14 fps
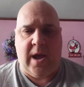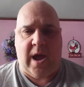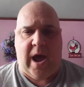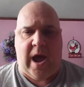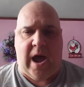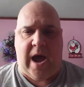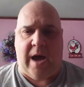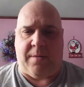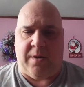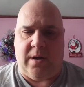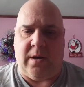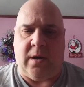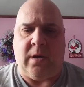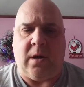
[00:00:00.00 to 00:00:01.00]
all
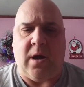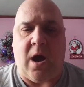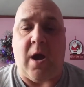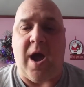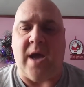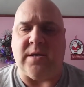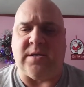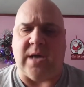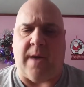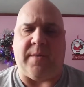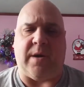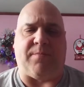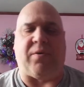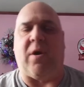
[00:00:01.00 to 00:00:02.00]
right.
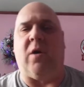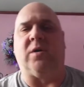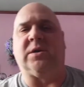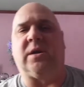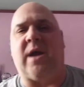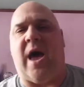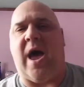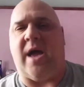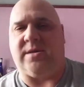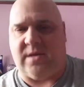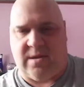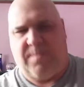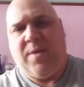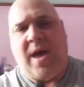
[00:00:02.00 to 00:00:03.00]
Some of the pros and cons
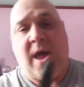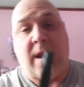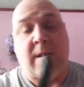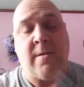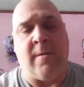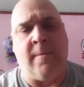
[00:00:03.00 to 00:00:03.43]
of the pen.